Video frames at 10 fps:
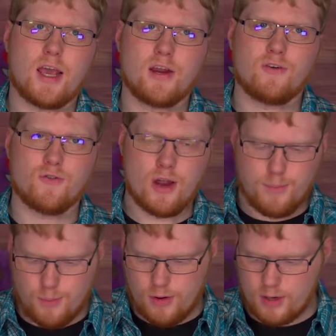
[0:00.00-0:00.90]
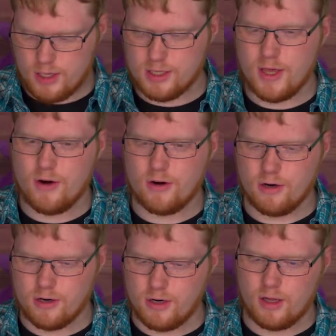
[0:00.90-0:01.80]
a grip, because there
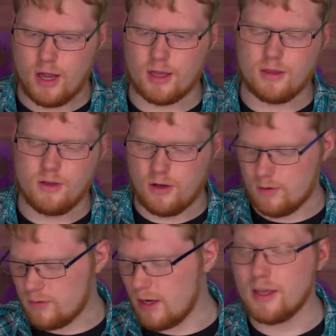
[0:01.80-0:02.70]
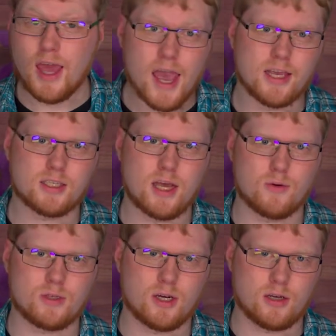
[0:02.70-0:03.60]
are like, a case that
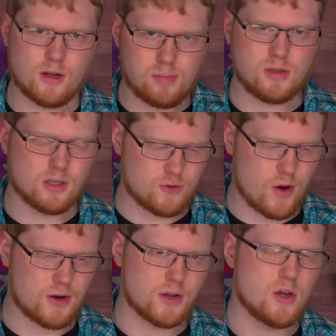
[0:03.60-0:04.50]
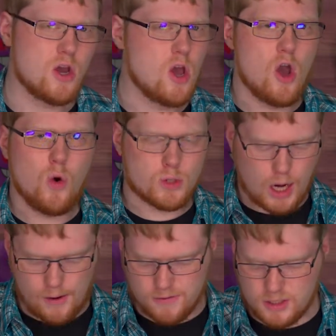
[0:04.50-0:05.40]
was going to completely surround it was
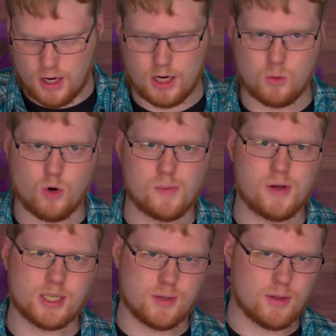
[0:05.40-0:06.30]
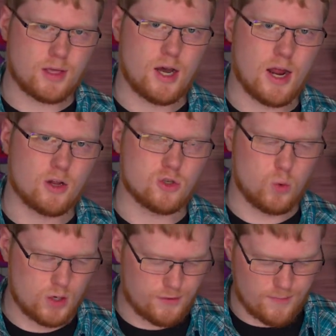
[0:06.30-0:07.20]
obviously not going to work because some of the cutouts
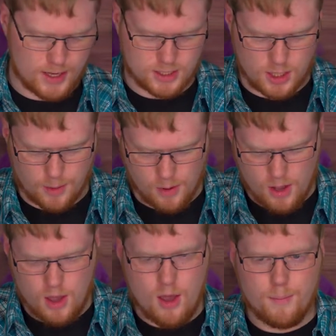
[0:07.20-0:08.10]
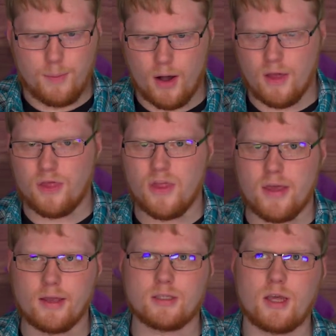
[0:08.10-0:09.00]
wouldn't have matched up. But
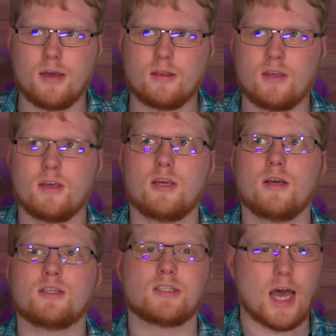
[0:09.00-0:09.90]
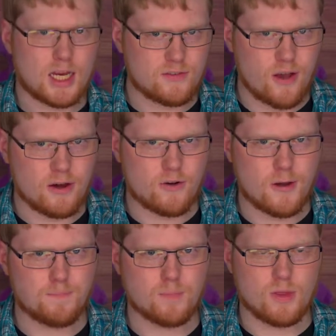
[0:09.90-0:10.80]
things like the Satisfy
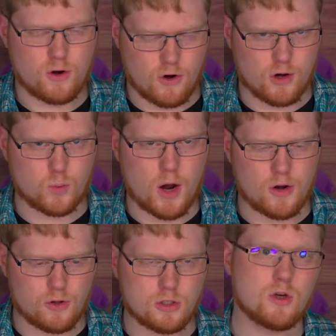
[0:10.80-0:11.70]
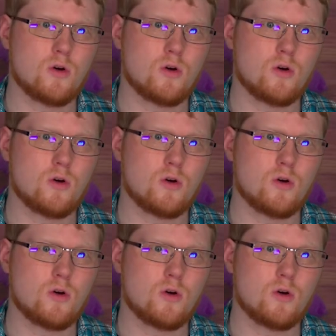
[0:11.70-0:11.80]
grip, the current models,